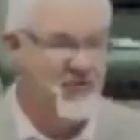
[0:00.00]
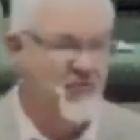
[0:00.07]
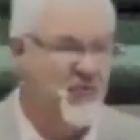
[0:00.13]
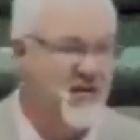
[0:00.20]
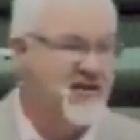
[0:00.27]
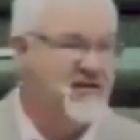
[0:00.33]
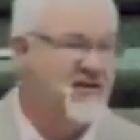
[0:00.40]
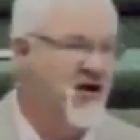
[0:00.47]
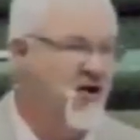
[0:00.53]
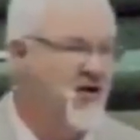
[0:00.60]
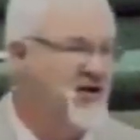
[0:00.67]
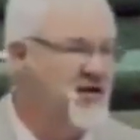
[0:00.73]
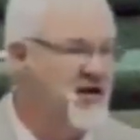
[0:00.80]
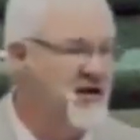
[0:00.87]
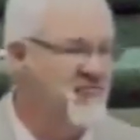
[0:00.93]
to wait long
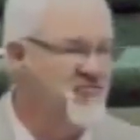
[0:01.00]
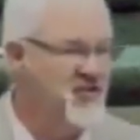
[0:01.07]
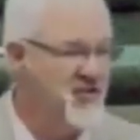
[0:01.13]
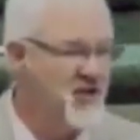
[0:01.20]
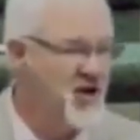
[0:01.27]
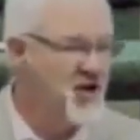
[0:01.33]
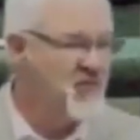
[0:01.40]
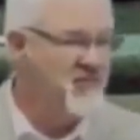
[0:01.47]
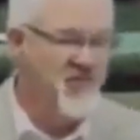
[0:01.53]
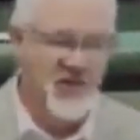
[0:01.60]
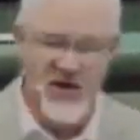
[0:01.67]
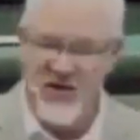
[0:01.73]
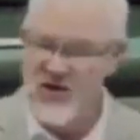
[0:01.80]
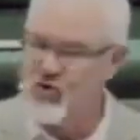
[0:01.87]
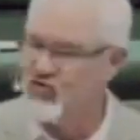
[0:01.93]
enough till hopefully
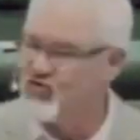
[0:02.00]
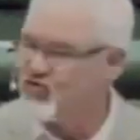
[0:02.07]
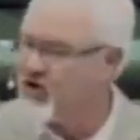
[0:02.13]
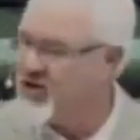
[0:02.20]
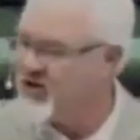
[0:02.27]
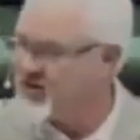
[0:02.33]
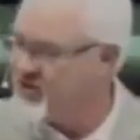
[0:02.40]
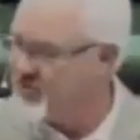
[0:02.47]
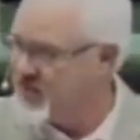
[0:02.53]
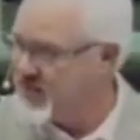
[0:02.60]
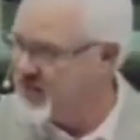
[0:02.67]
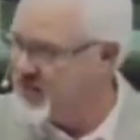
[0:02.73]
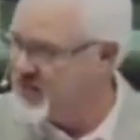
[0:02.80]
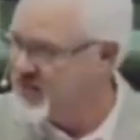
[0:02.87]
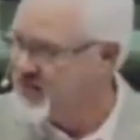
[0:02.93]
you trust
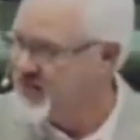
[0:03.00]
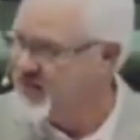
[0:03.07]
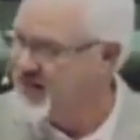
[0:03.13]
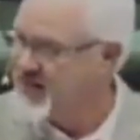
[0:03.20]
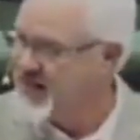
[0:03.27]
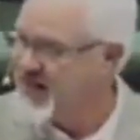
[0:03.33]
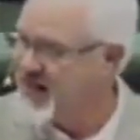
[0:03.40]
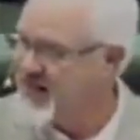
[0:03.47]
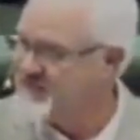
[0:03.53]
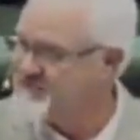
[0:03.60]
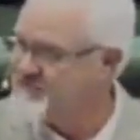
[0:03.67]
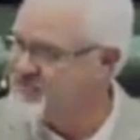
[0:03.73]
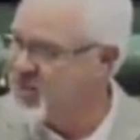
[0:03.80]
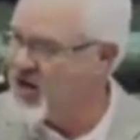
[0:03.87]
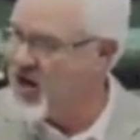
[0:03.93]
me.
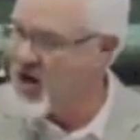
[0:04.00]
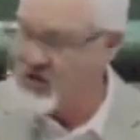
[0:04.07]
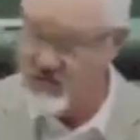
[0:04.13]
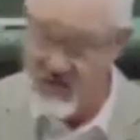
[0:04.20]
Because